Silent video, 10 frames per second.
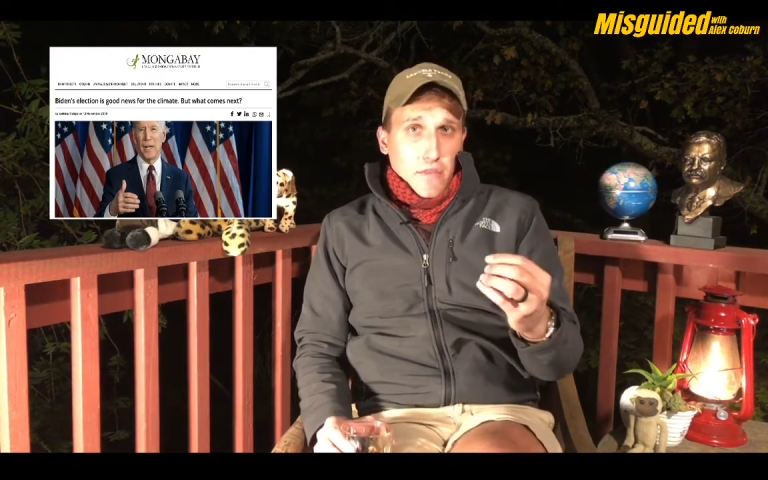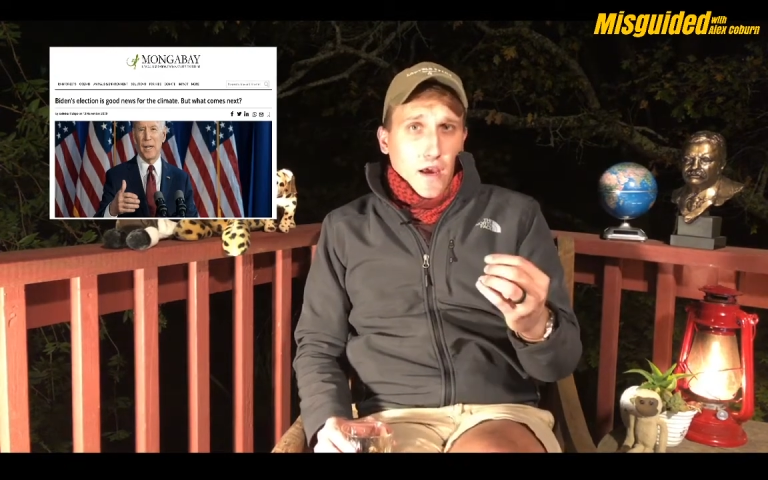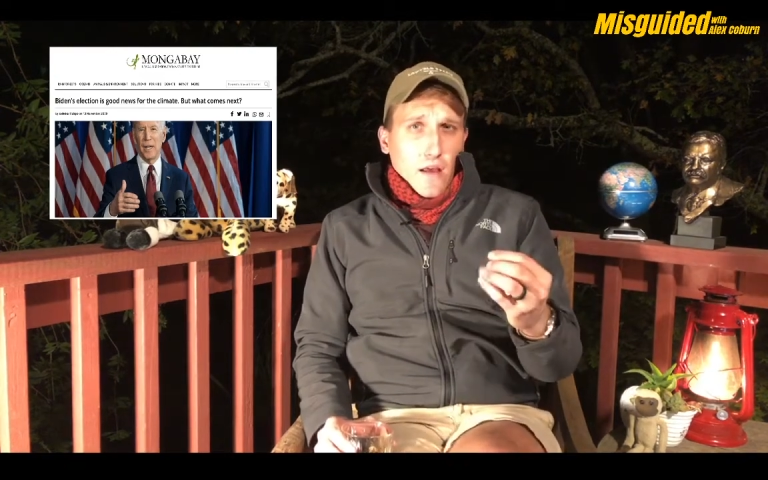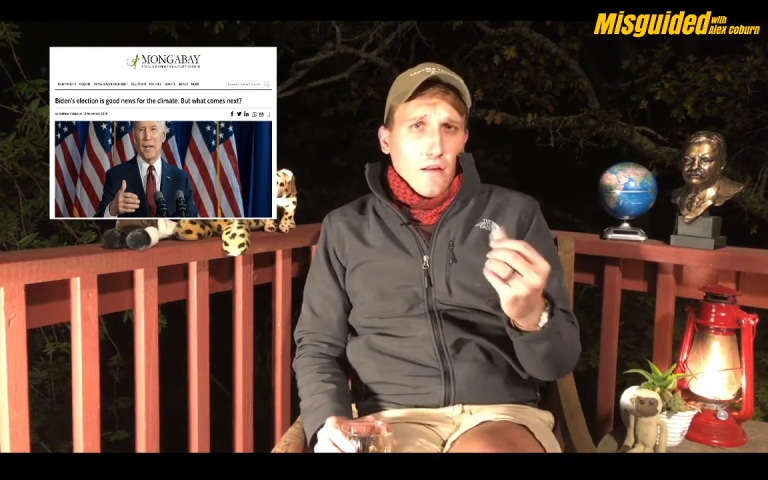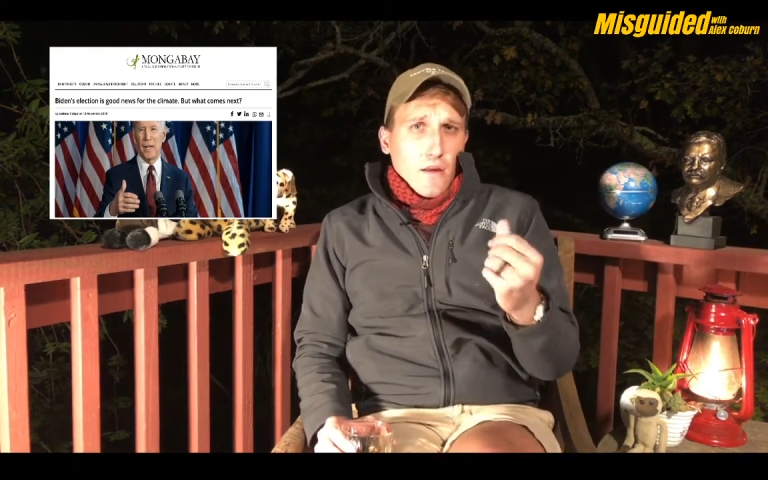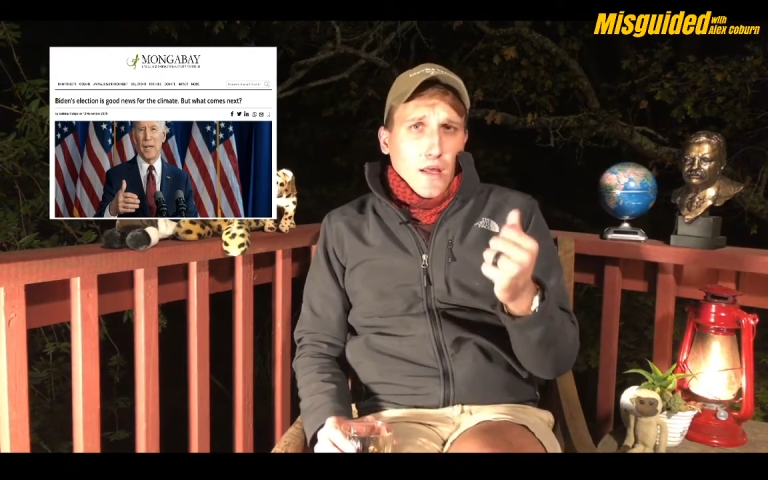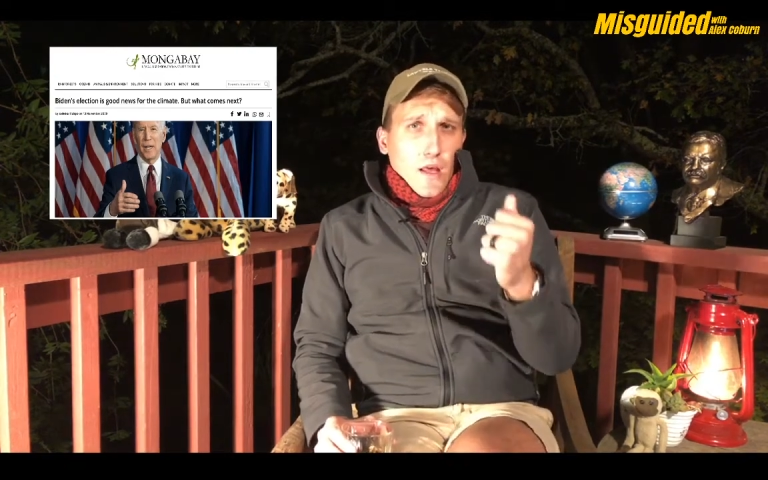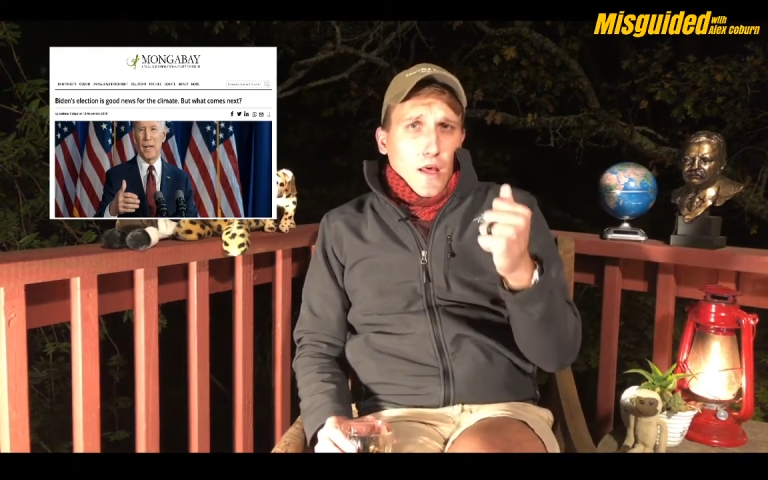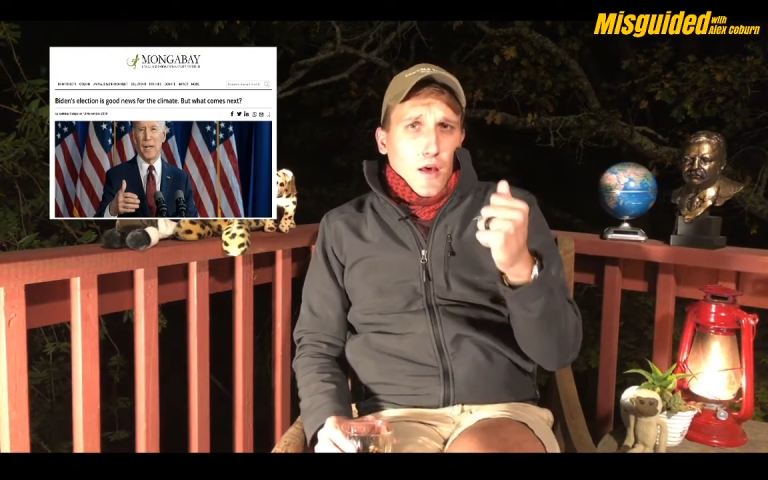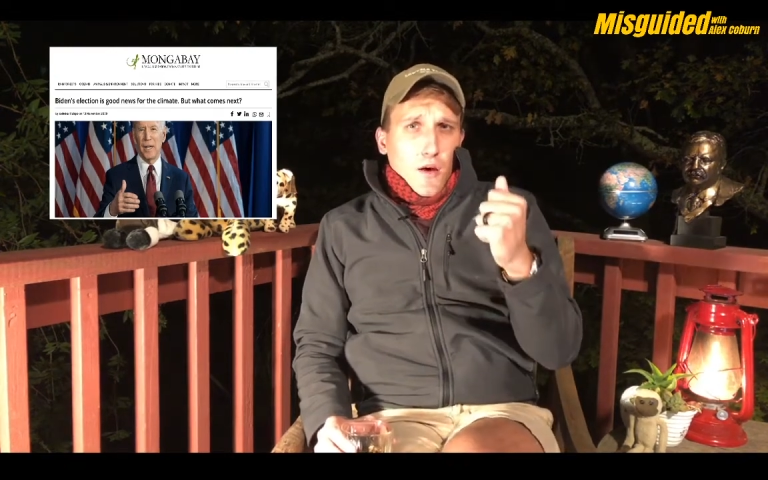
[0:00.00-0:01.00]
that.
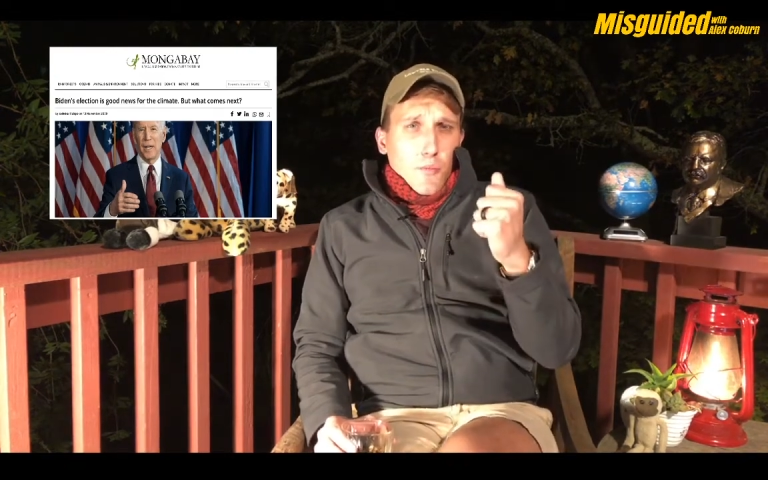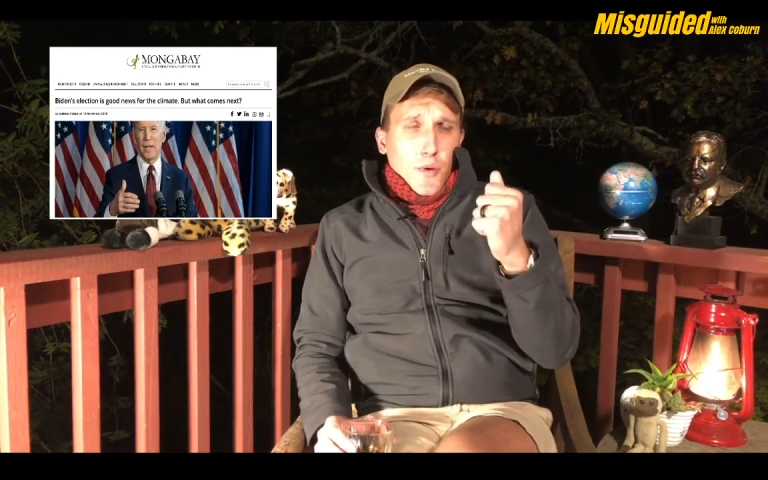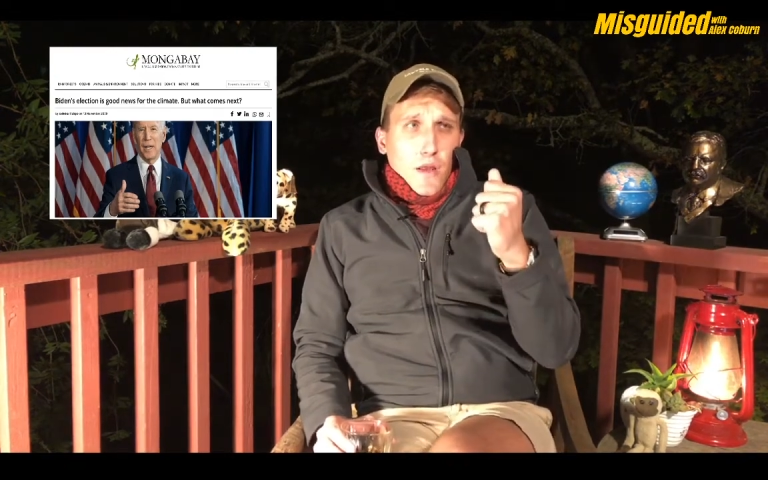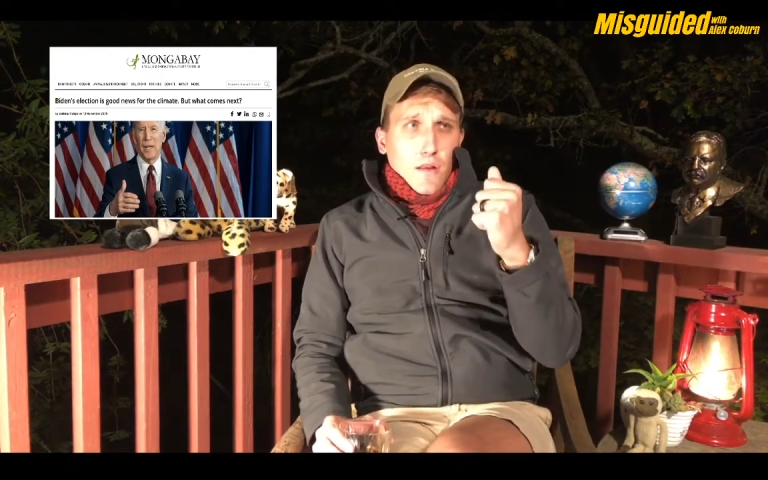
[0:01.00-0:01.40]
But